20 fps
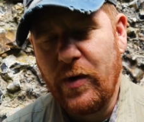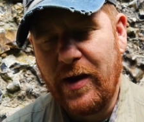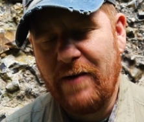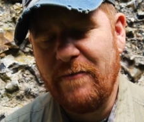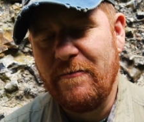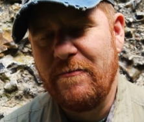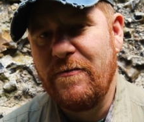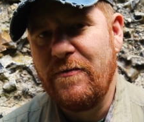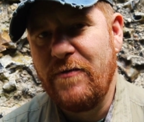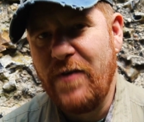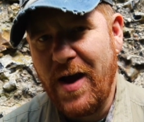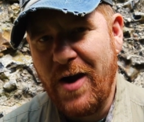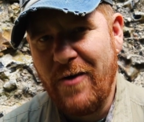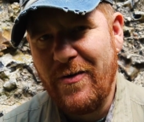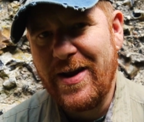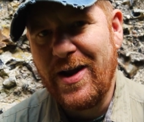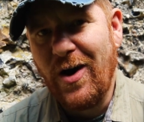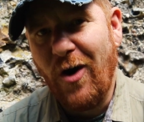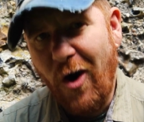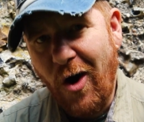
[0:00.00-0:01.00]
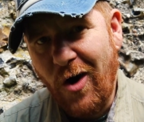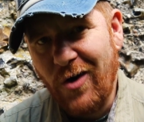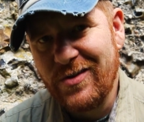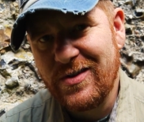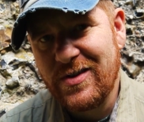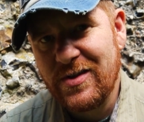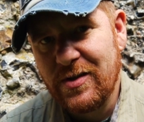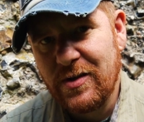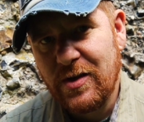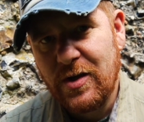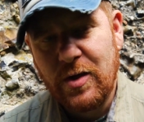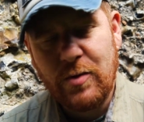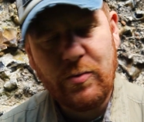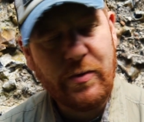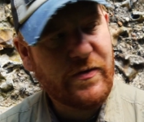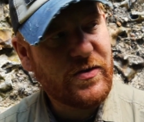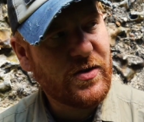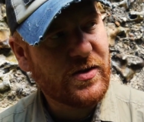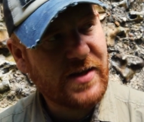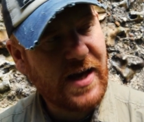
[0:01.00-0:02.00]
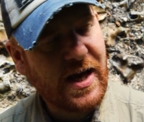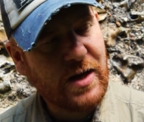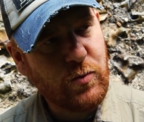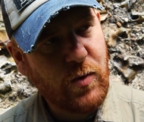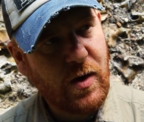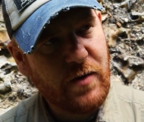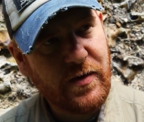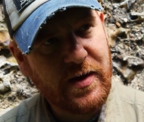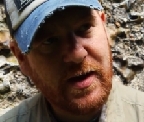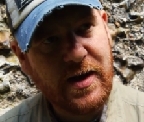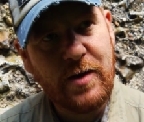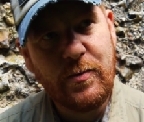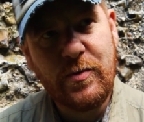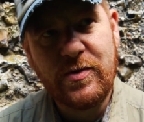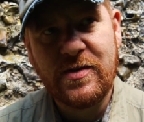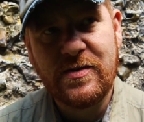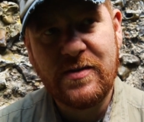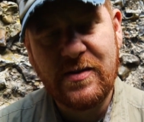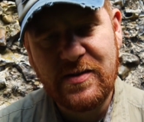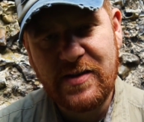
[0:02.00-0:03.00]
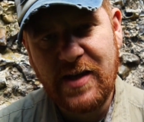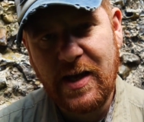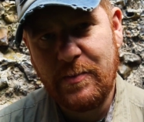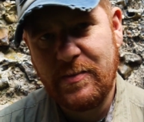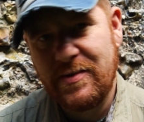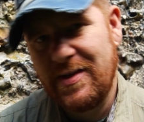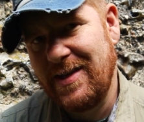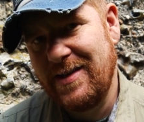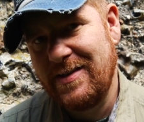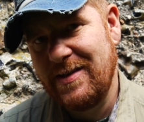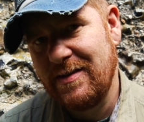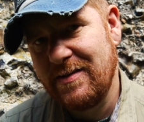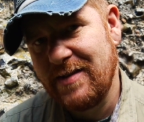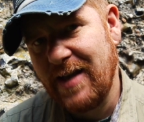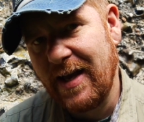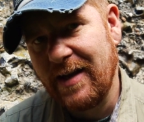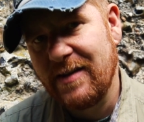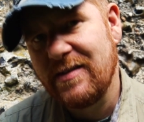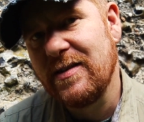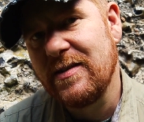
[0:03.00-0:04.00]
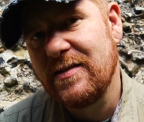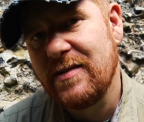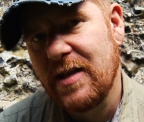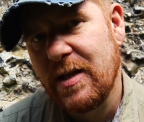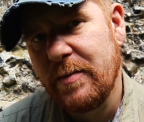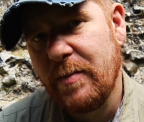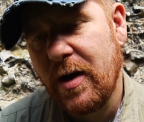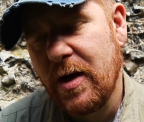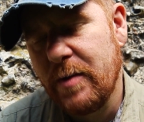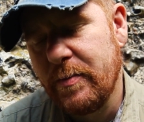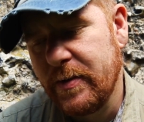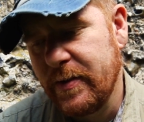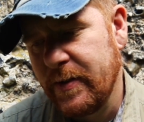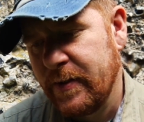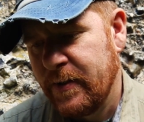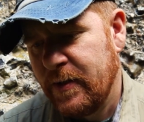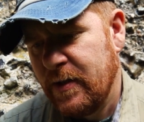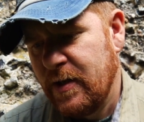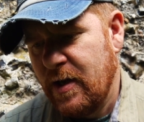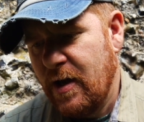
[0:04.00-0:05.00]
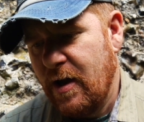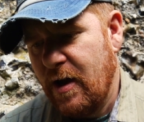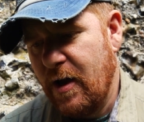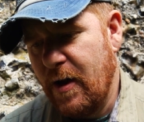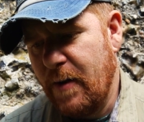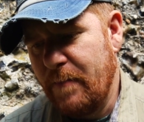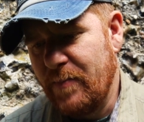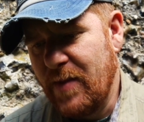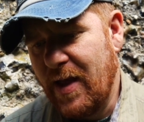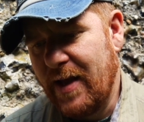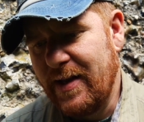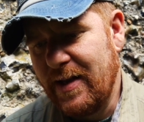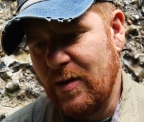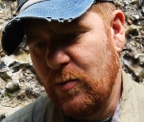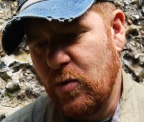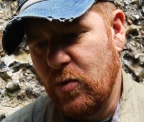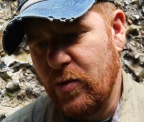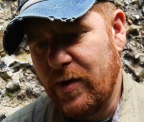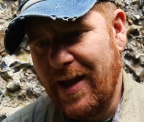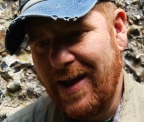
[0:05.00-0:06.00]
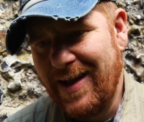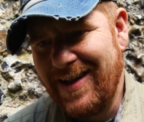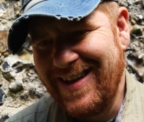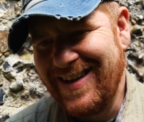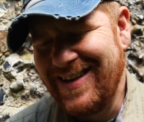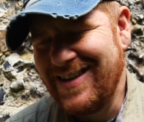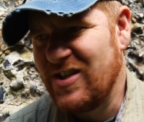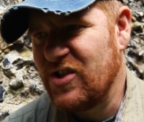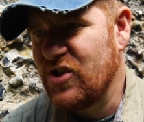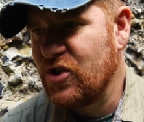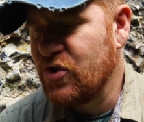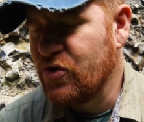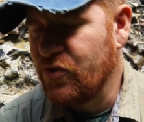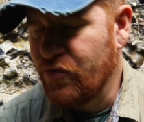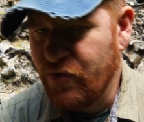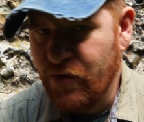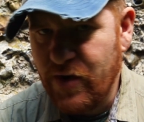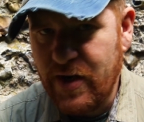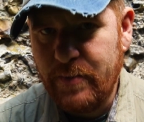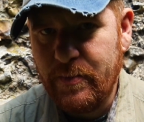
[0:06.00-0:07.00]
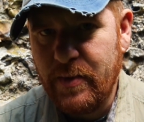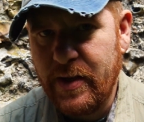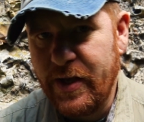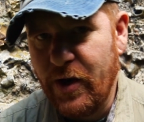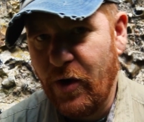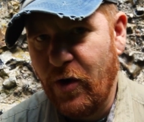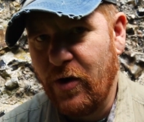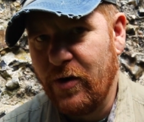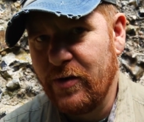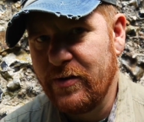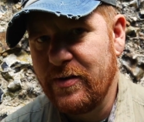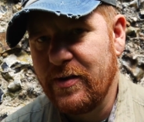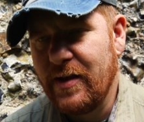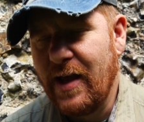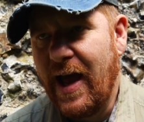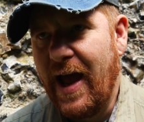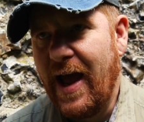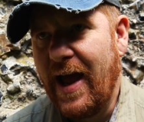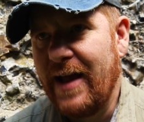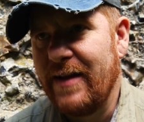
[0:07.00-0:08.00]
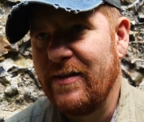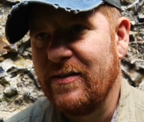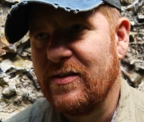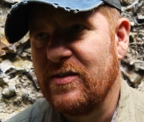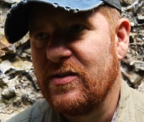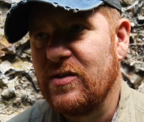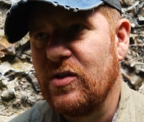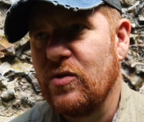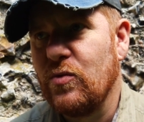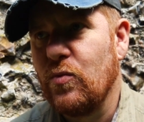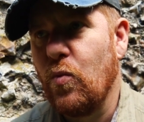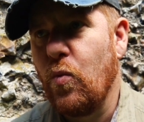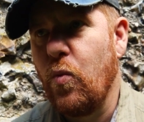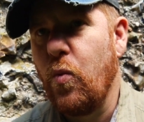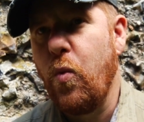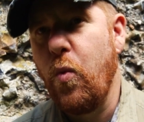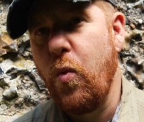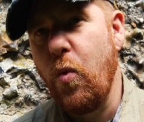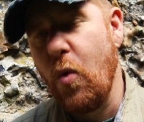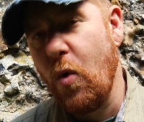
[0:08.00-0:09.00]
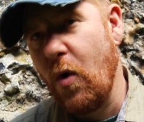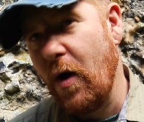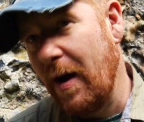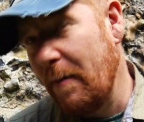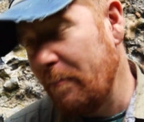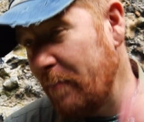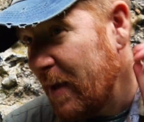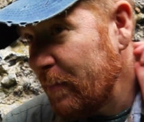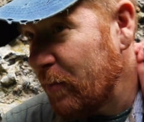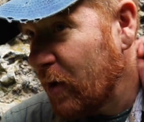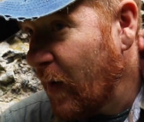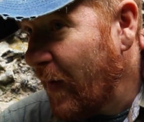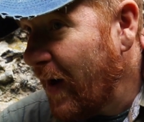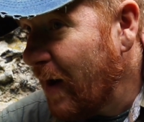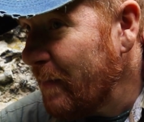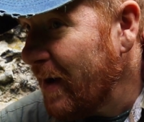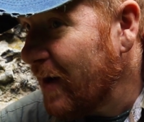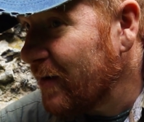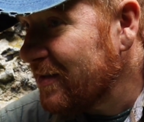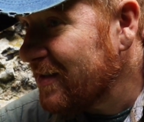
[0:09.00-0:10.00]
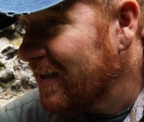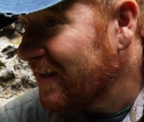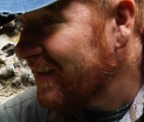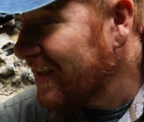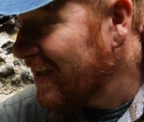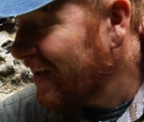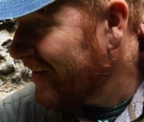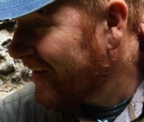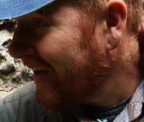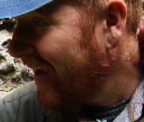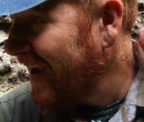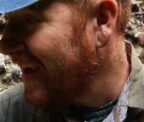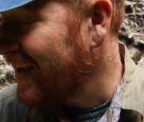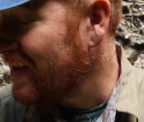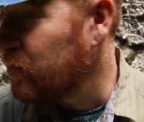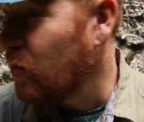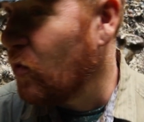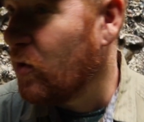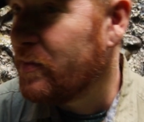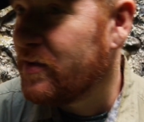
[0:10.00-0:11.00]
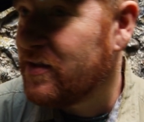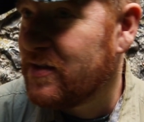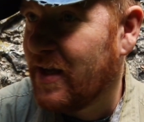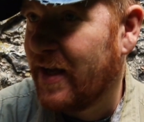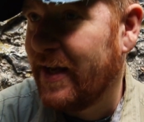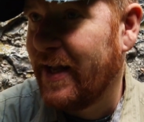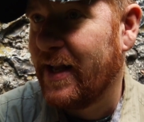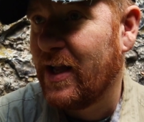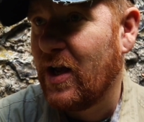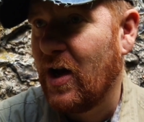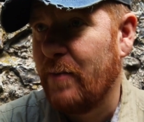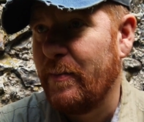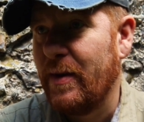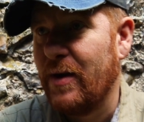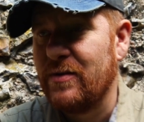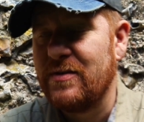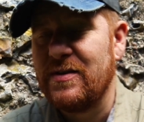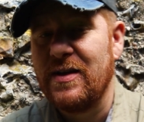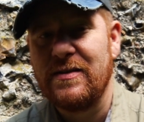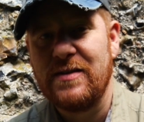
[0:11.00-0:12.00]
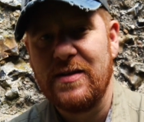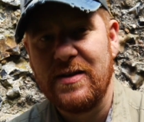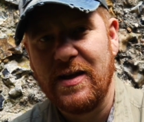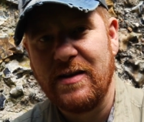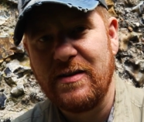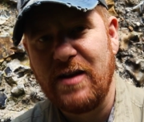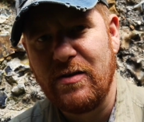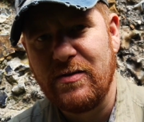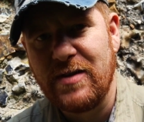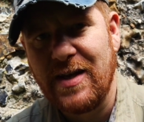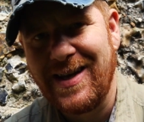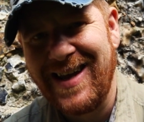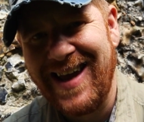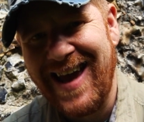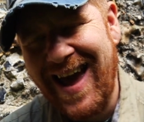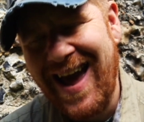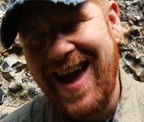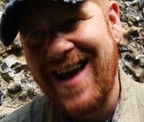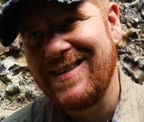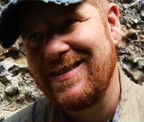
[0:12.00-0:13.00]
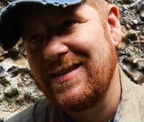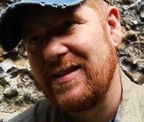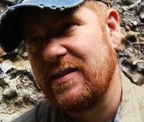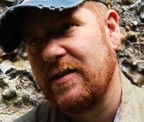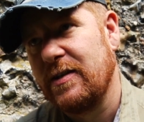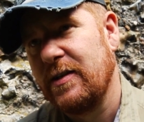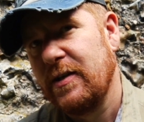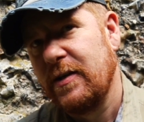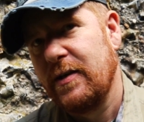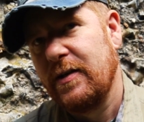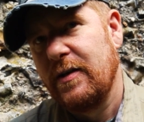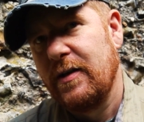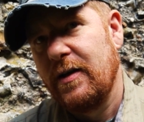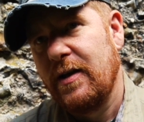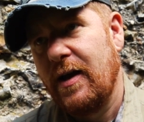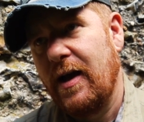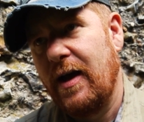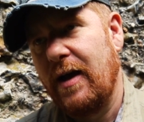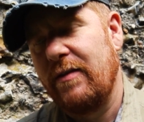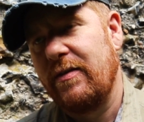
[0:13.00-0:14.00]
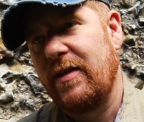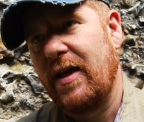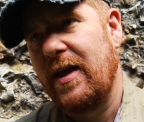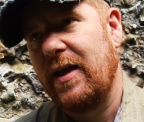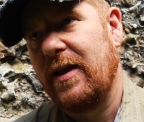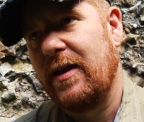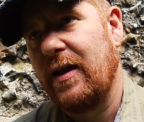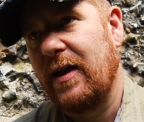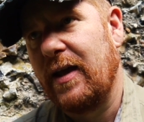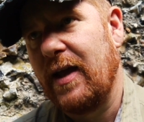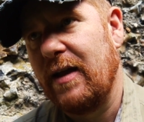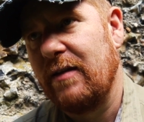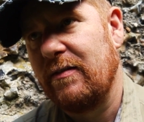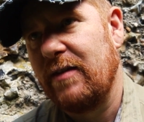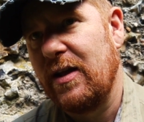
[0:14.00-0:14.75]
get very hot. We've just had weather here which is the same as it is in Texas at the moment, and it will get extremely hot. And people go out metal detecting, they're like, hey, it's warm and sunny, they go out metal detecting, they don't take a hat, and they can get